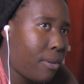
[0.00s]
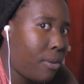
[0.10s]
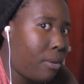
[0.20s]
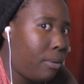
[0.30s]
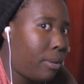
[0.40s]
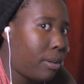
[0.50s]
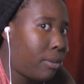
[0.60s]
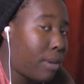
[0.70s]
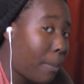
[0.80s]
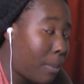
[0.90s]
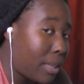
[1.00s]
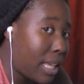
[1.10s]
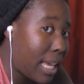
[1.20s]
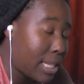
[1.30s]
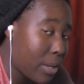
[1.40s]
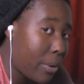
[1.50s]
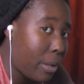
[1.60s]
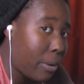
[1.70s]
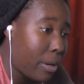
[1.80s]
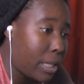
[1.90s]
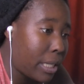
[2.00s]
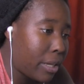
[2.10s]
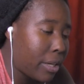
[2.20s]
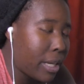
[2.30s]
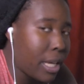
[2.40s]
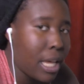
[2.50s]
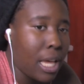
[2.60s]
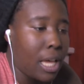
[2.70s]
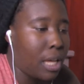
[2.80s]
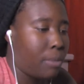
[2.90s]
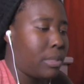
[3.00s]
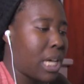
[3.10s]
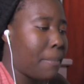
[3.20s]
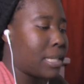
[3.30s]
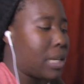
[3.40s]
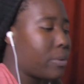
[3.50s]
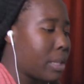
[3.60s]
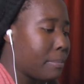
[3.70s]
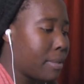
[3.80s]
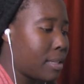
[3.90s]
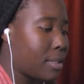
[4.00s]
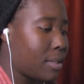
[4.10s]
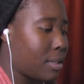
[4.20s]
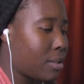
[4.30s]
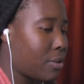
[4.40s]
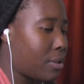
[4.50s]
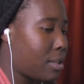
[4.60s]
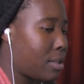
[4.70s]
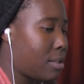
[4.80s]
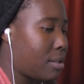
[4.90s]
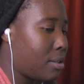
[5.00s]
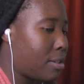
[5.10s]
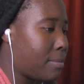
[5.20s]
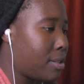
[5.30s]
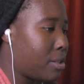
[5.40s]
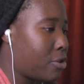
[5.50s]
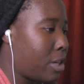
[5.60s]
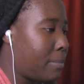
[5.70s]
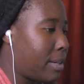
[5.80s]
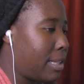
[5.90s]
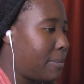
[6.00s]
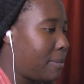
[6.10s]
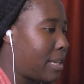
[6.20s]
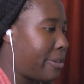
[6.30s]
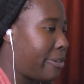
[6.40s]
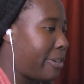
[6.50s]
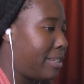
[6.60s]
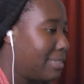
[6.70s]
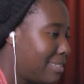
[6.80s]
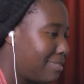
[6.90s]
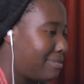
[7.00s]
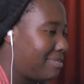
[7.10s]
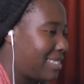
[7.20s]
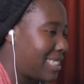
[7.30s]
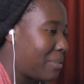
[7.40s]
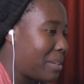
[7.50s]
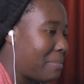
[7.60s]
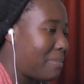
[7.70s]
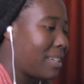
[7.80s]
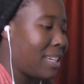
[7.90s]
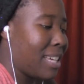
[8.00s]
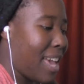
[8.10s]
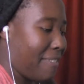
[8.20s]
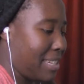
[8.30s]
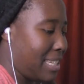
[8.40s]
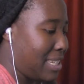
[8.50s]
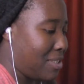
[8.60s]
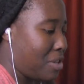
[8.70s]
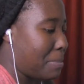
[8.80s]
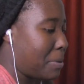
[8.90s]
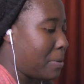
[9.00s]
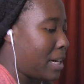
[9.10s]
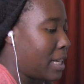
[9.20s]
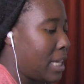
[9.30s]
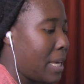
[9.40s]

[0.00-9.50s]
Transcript: Holy crap, what the heck's going on here? What time is it? I don't want to miss Chris or miss stream. Okay, let's put that on because I haven't seen the stream in a while.